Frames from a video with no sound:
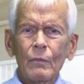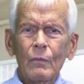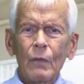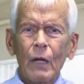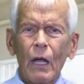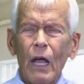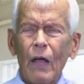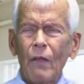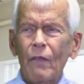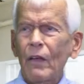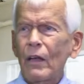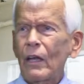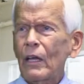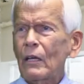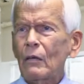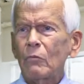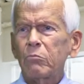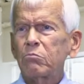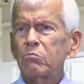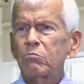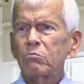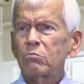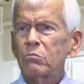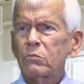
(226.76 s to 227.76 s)
And they
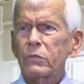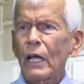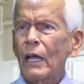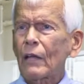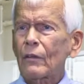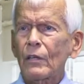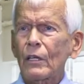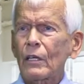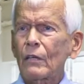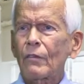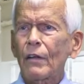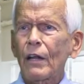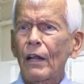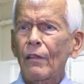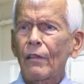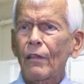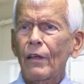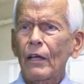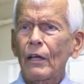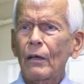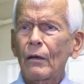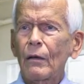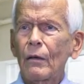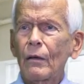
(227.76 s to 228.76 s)
can't think of
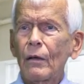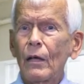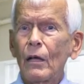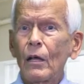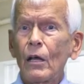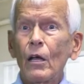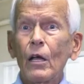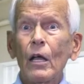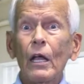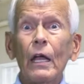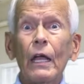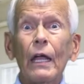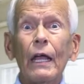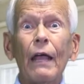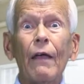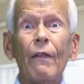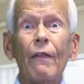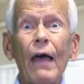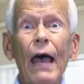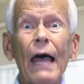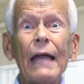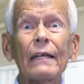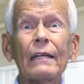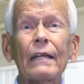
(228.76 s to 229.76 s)
anything. In
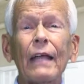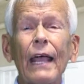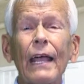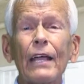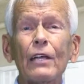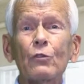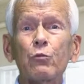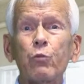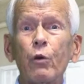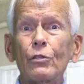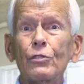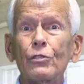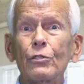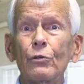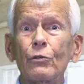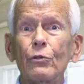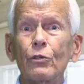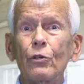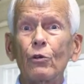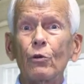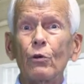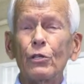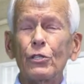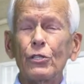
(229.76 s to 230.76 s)
that case, what you
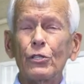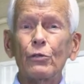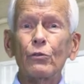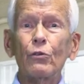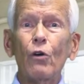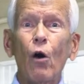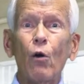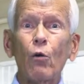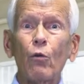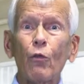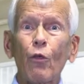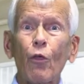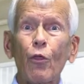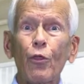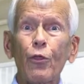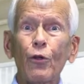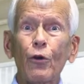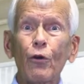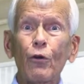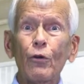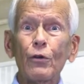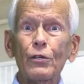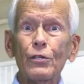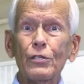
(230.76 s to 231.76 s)
do is you go to the
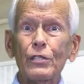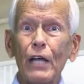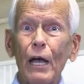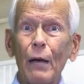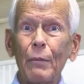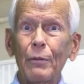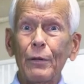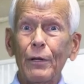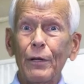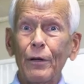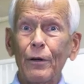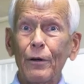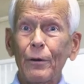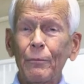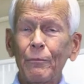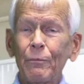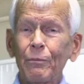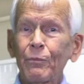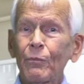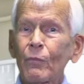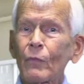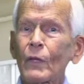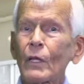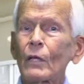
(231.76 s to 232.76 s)
3rd step here,
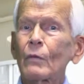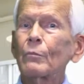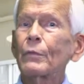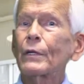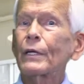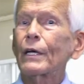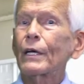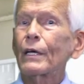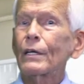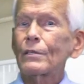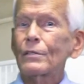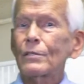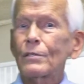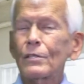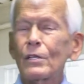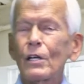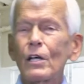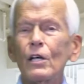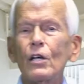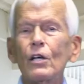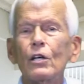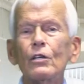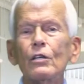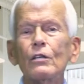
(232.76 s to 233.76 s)
because
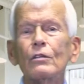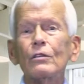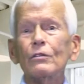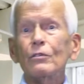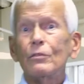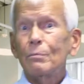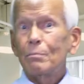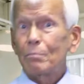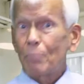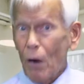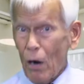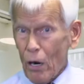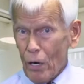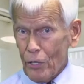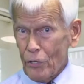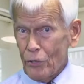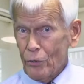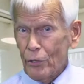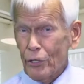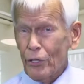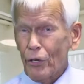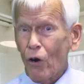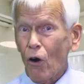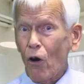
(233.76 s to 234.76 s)
part of
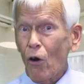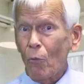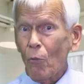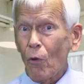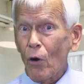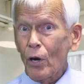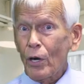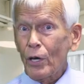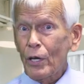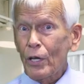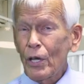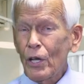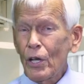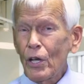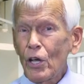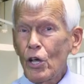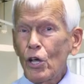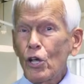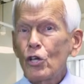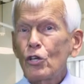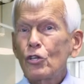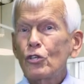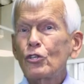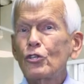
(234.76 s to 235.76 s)
doing your homework,
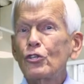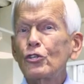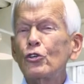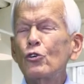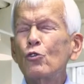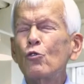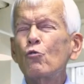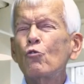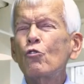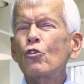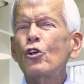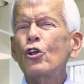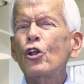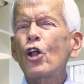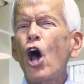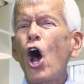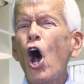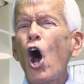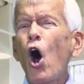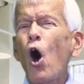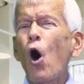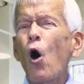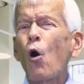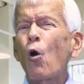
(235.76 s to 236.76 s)
you
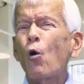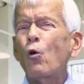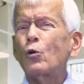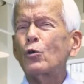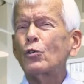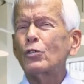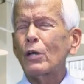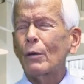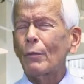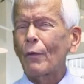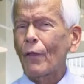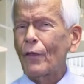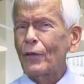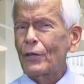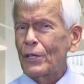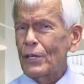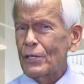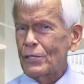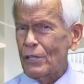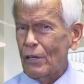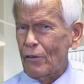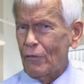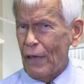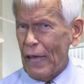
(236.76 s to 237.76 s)
know some of the
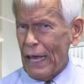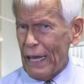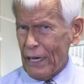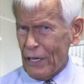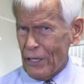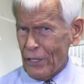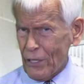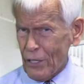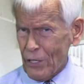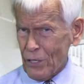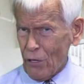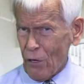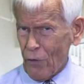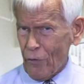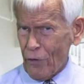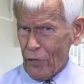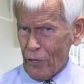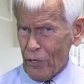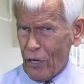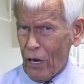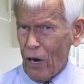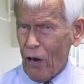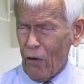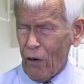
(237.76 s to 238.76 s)
disadvantages of
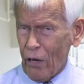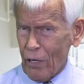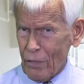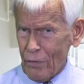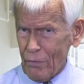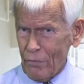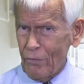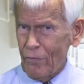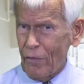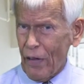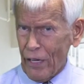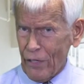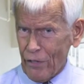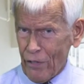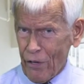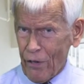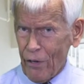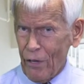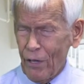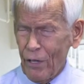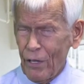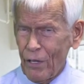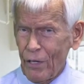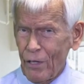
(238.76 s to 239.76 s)
their current vendor.
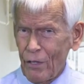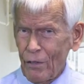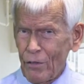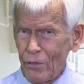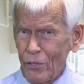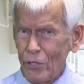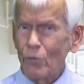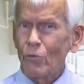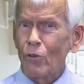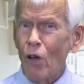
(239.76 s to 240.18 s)
You